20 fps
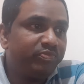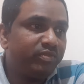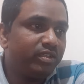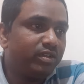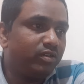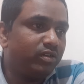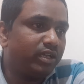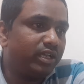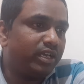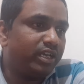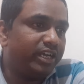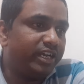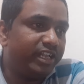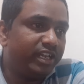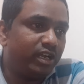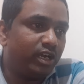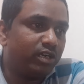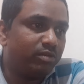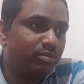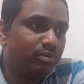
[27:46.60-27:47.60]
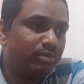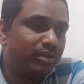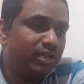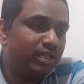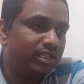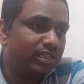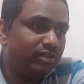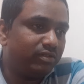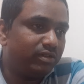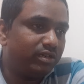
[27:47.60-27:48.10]
okay, leading automobile
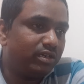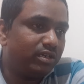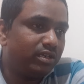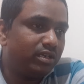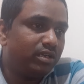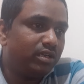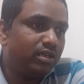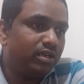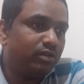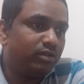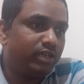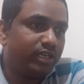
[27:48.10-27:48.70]
in the world. To